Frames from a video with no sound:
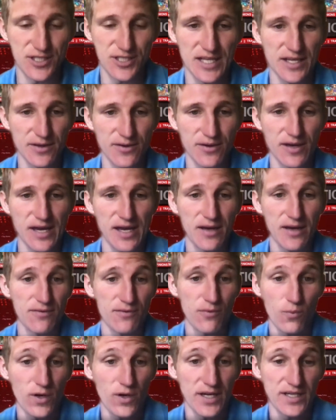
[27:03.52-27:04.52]
that you have
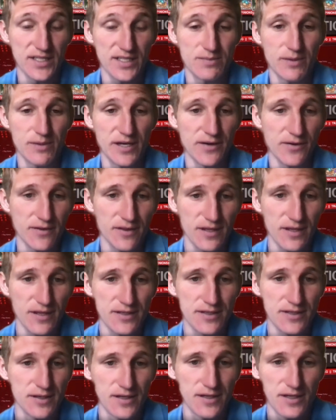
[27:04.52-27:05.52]
and why it's better
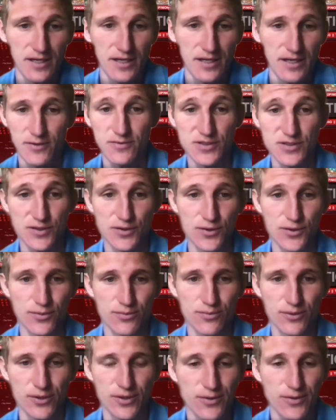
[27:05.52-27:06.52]
than,
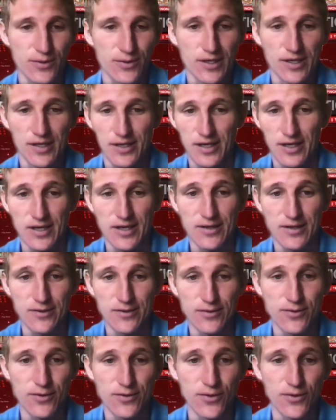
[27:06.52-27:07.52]
Zoom or
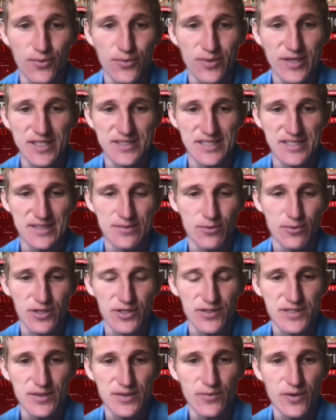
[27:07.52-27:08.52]
Google Meets as we're
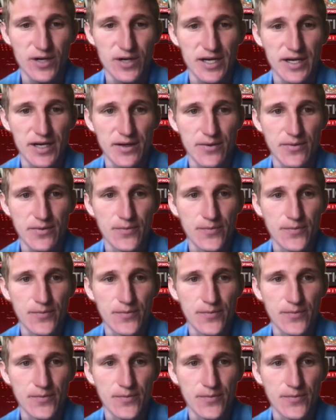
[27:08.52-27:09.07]
using right now?